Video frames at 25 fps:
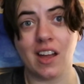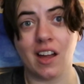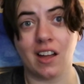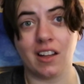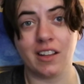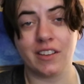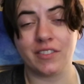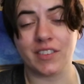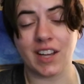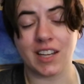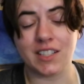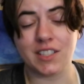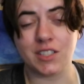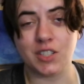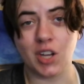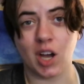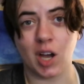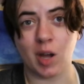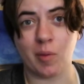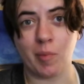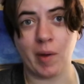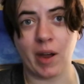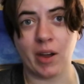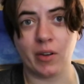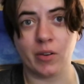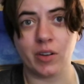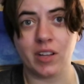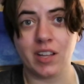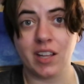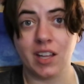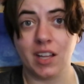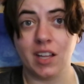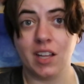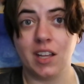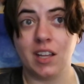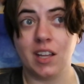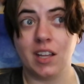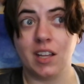all I've got to talk about
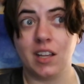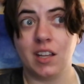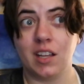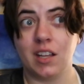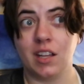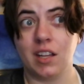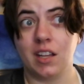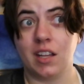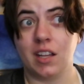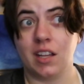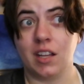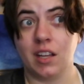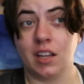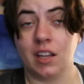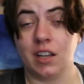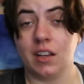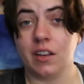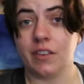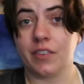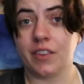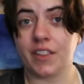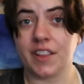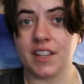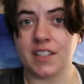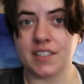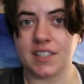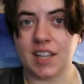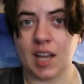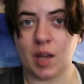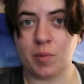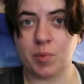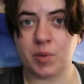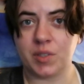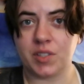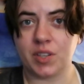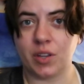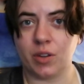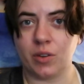for this
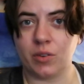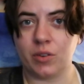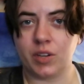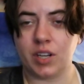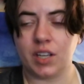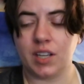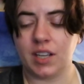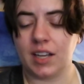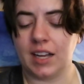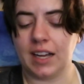episode.